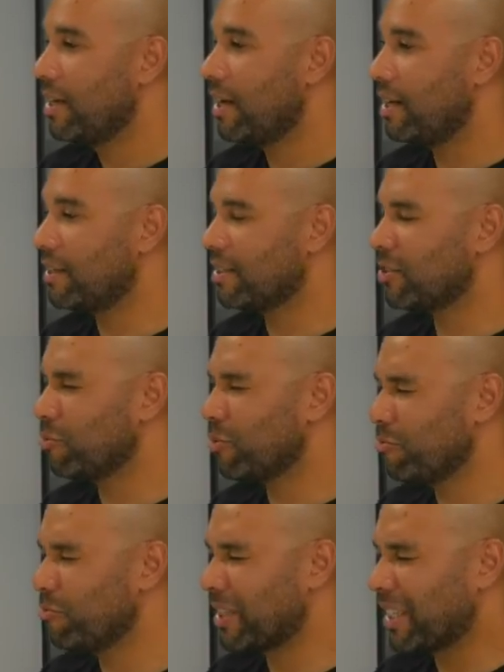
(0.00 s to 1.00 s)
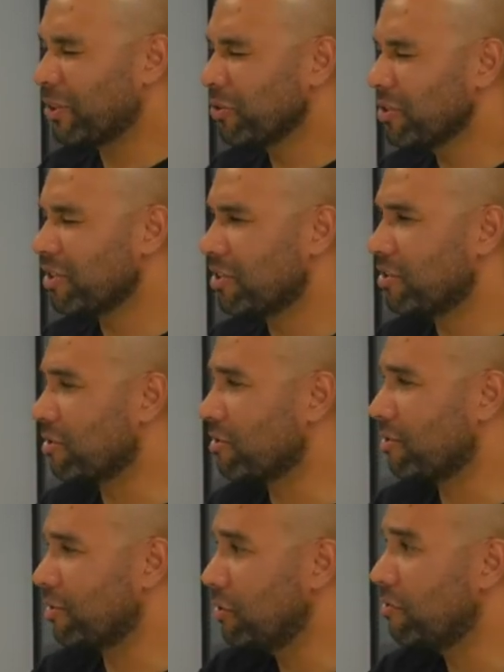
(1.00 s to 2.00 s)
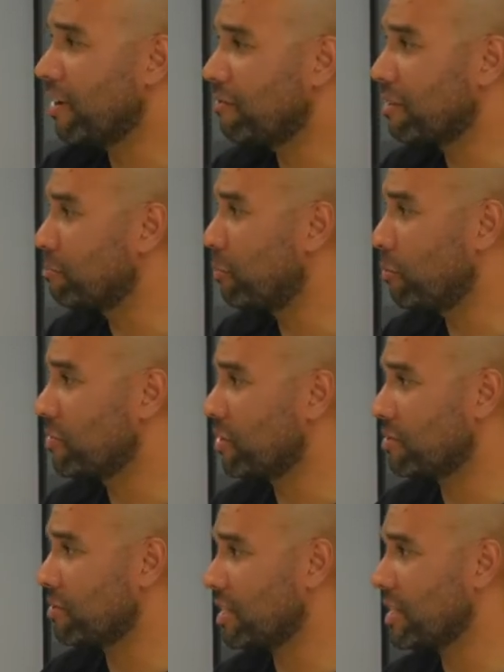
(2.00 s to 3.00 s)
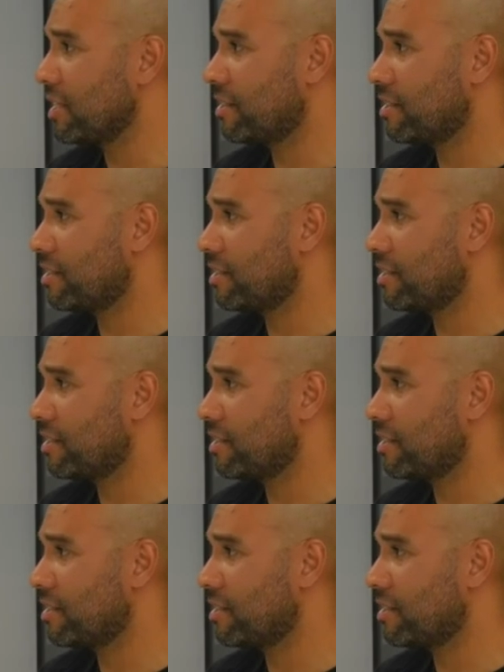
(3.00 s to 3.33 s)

and some company cultures just love having bums on seats,